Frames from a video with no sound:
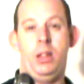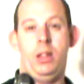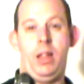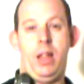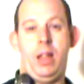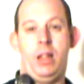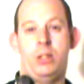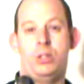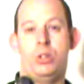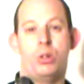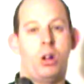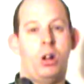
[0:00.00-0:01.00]

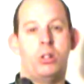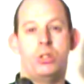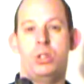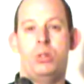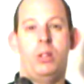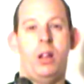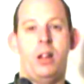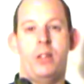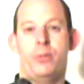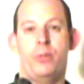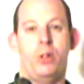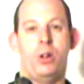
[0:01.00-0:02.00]
And you can't do
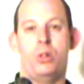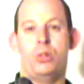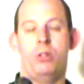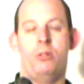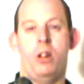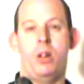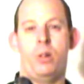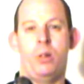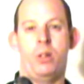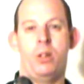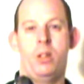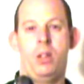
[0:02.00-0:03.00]
life on your own.
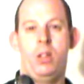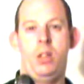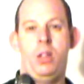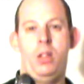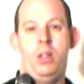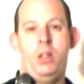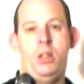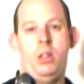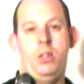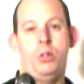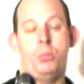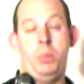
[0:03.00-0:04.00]

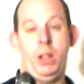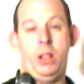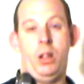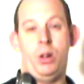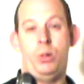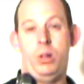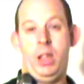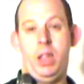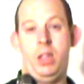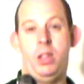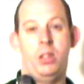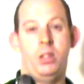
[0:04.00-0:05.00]
You'll be
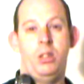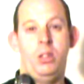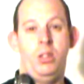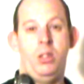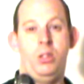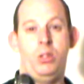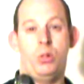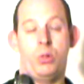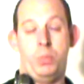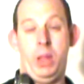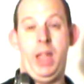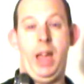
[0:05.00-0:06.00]
lonely, you'll
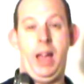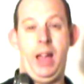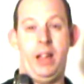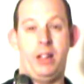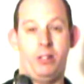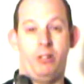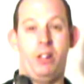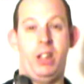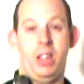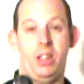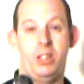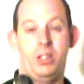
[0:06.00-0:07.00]
be angry,
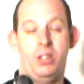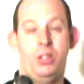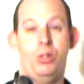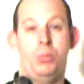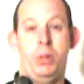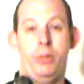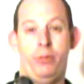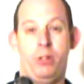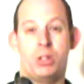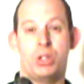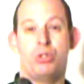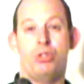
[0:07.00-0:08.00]
you'll be
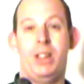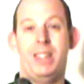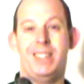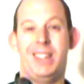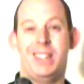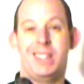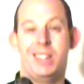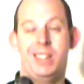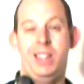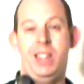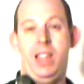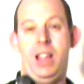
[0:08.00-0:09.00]
frustrated,
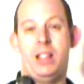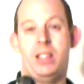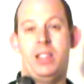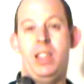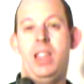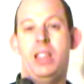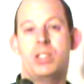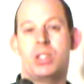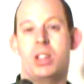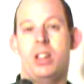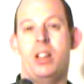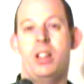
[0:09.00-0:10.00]
and things
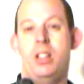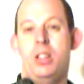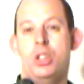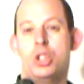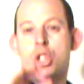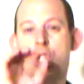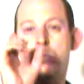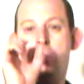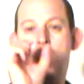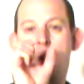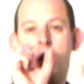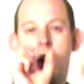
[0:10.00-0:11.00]
are
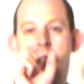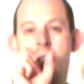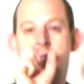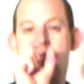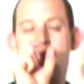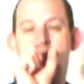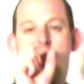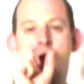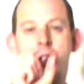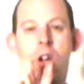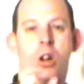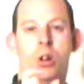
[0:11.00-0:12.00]
smaller on
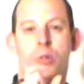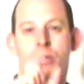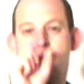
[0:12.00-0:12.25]
your own.